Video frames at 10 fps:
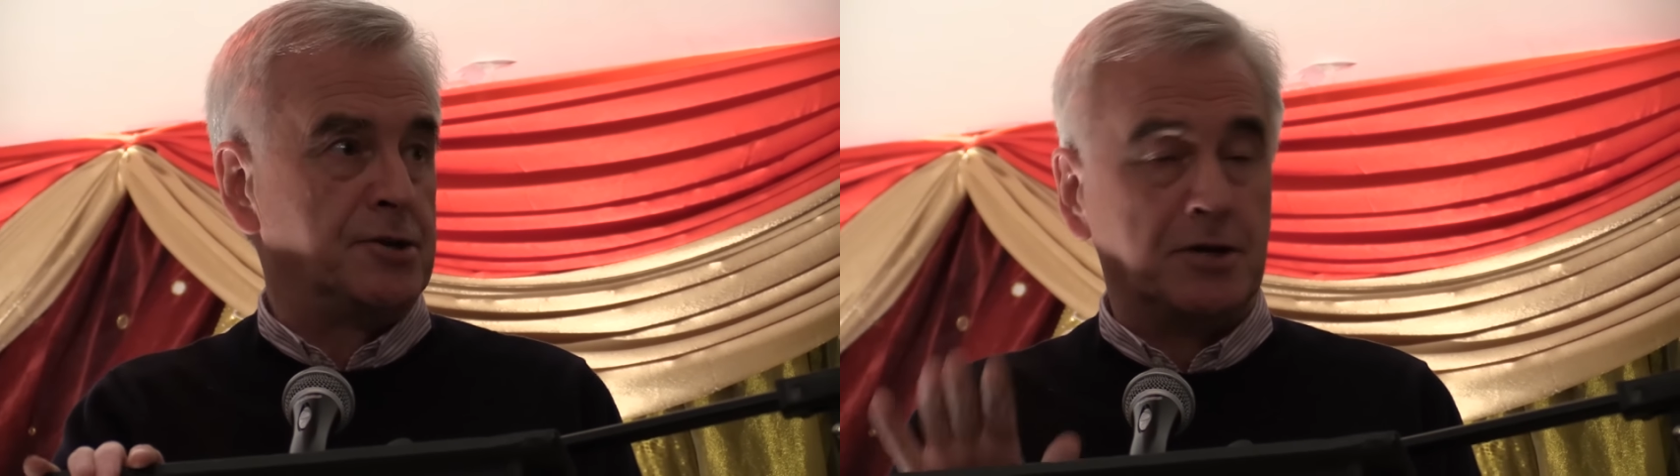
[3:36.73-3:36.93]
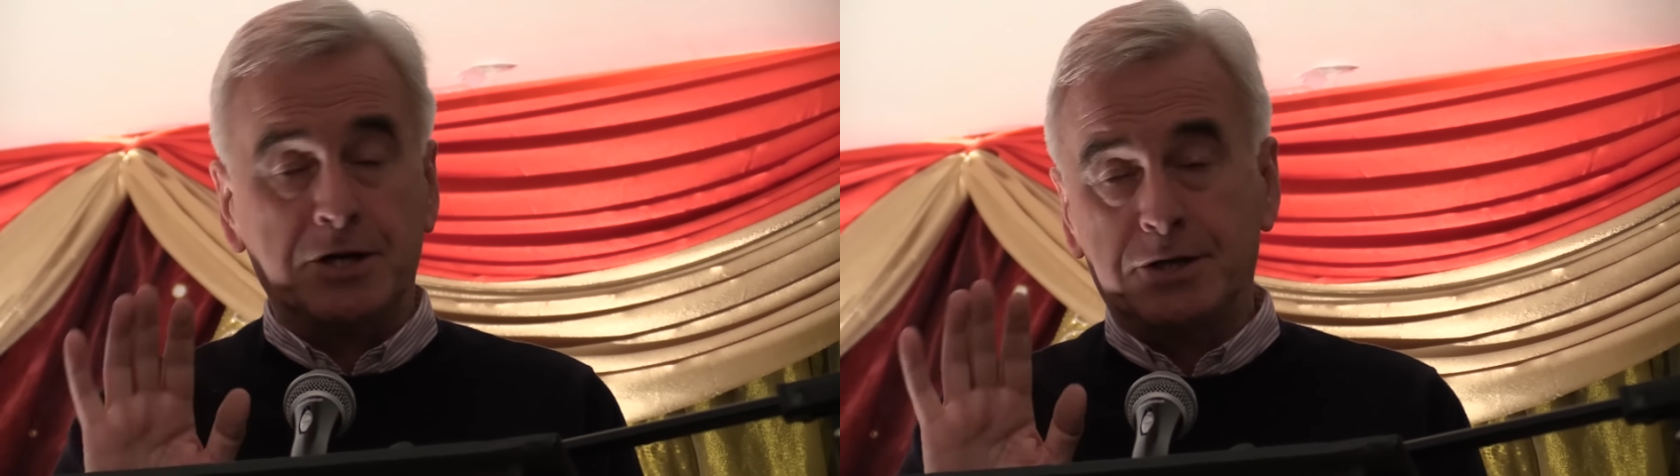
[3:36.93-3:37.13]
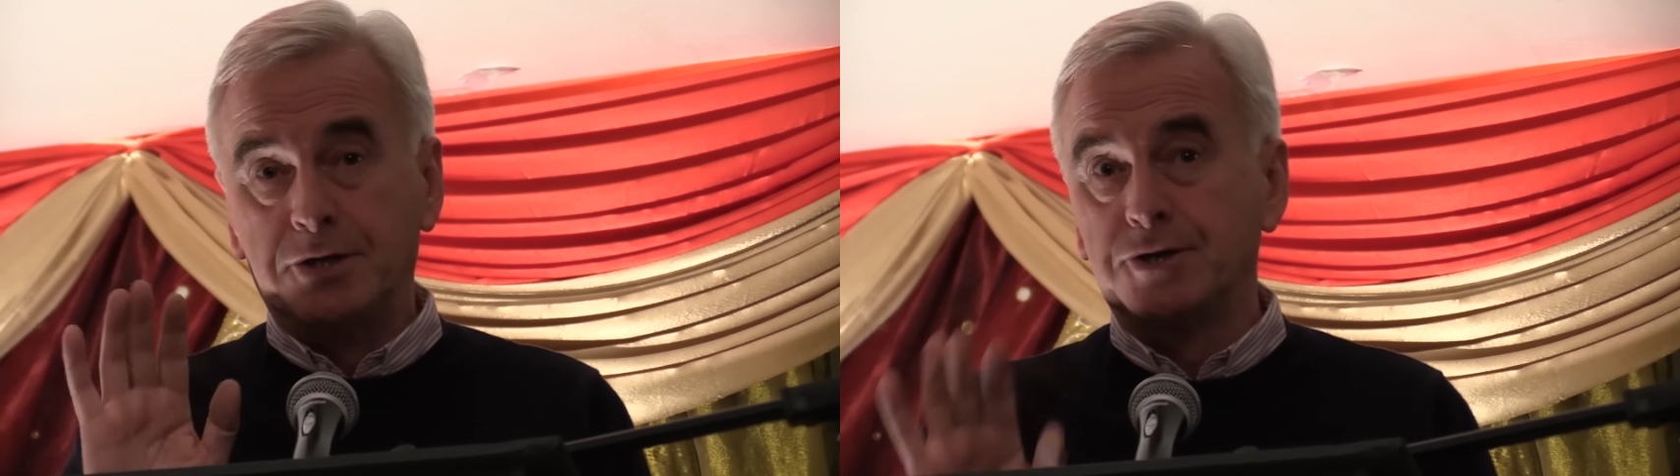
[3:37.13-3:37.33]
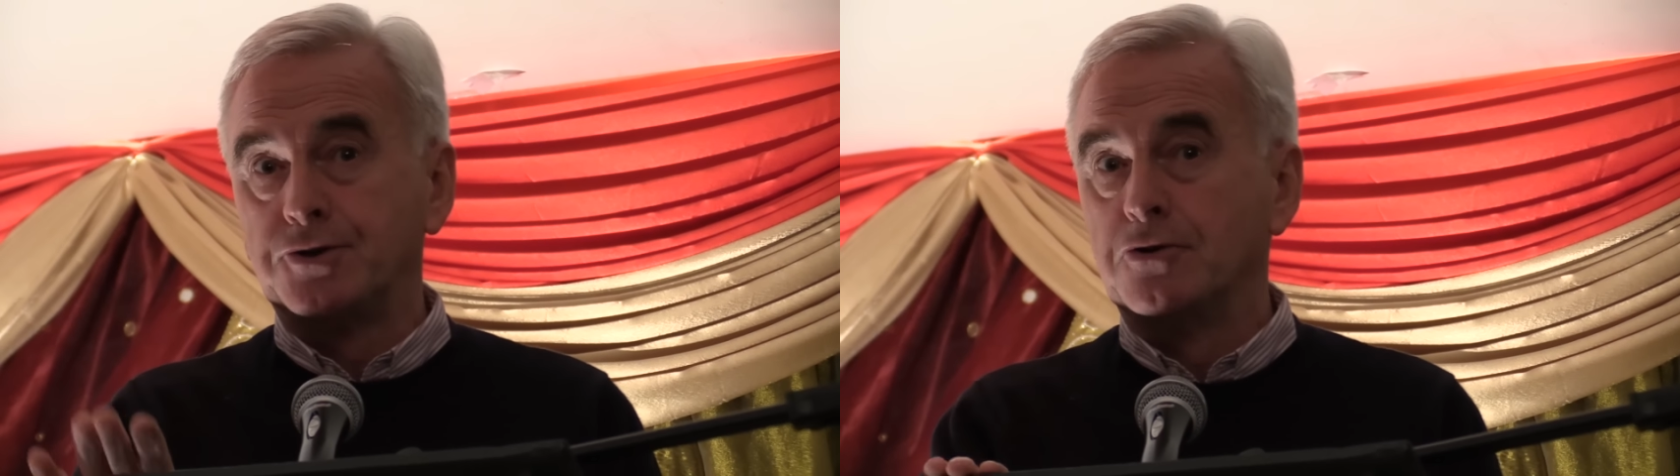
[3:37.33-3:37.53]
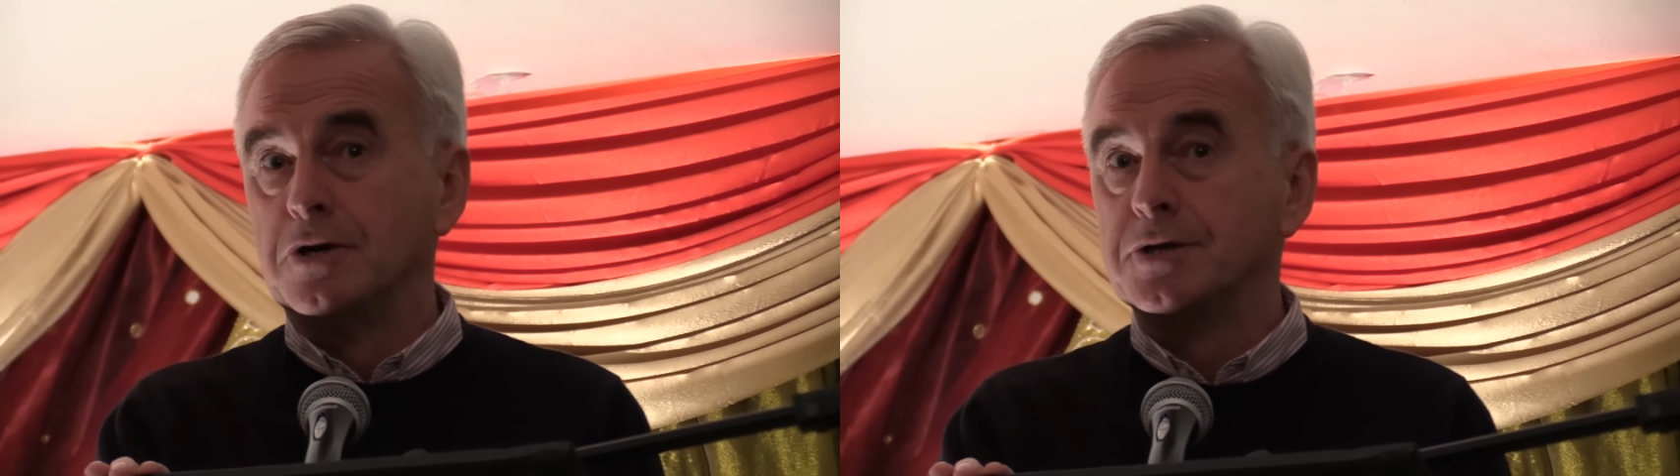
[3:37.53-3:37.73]
try to
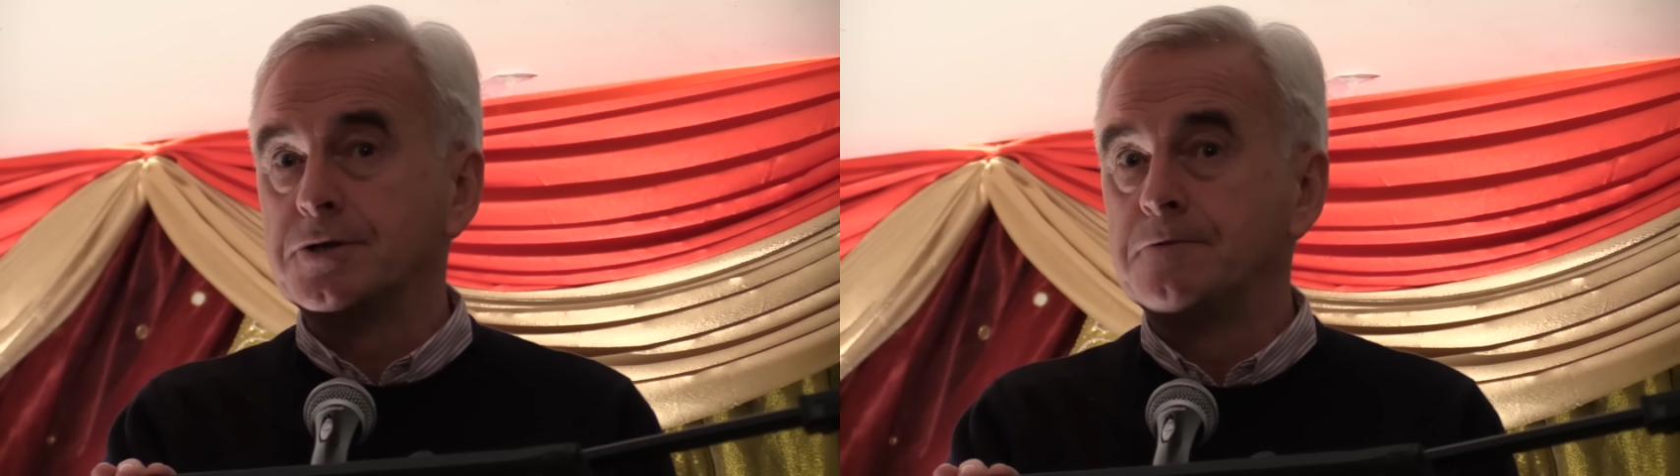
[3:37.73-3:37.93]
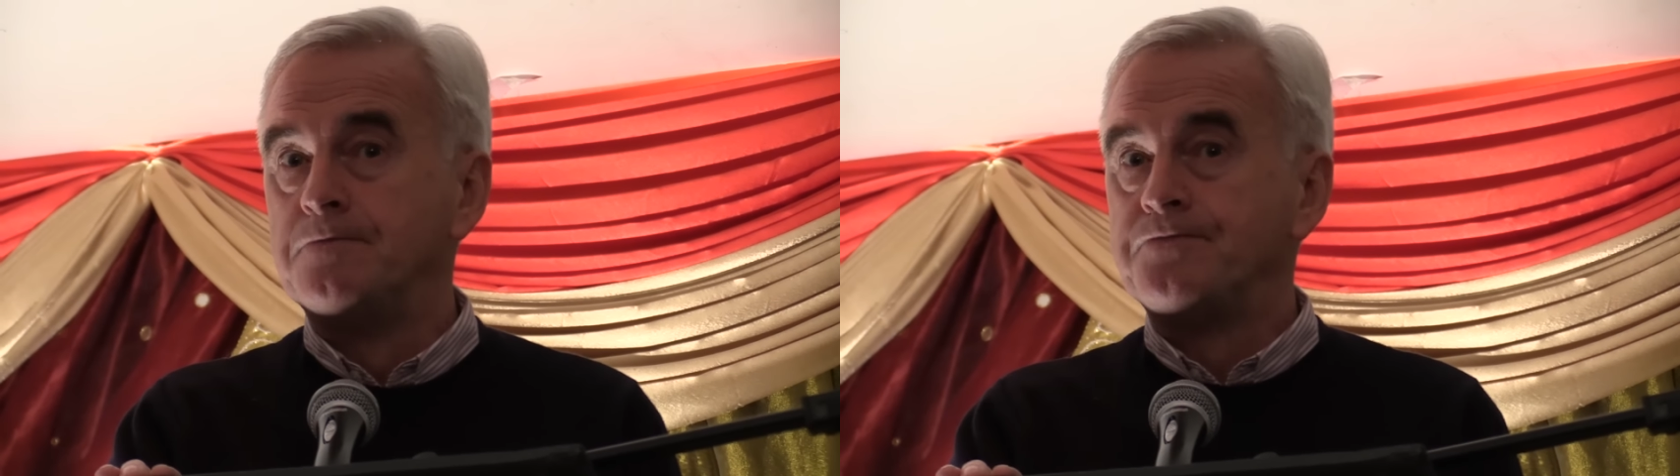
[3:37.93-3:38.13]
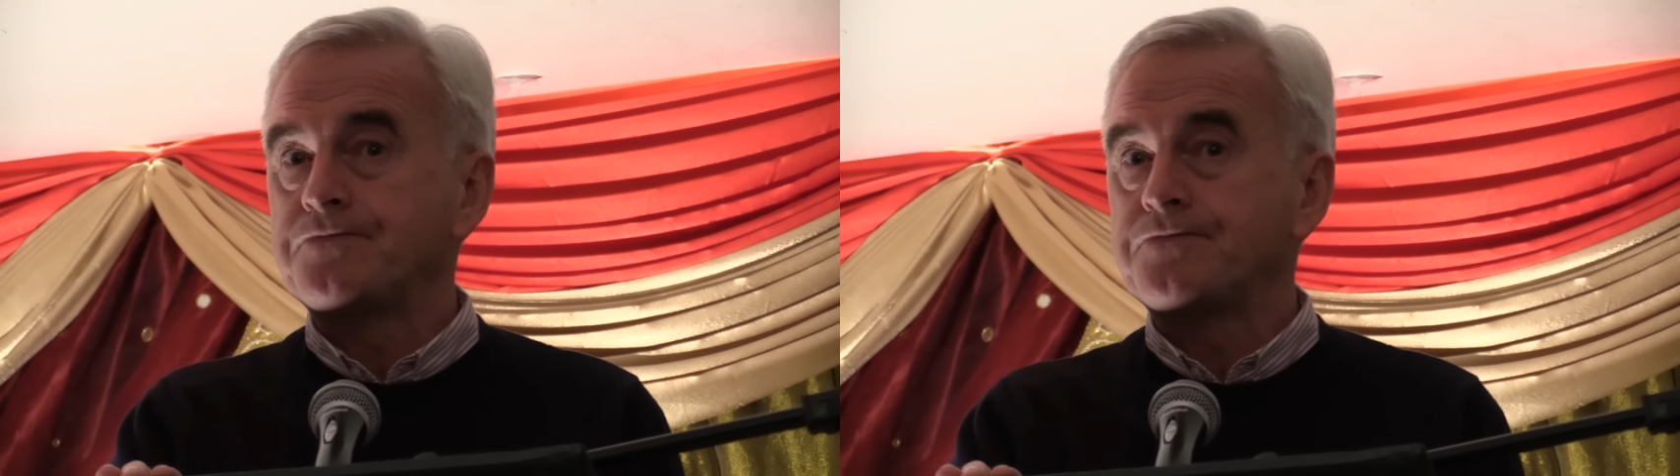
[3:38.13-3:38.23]
destroy us.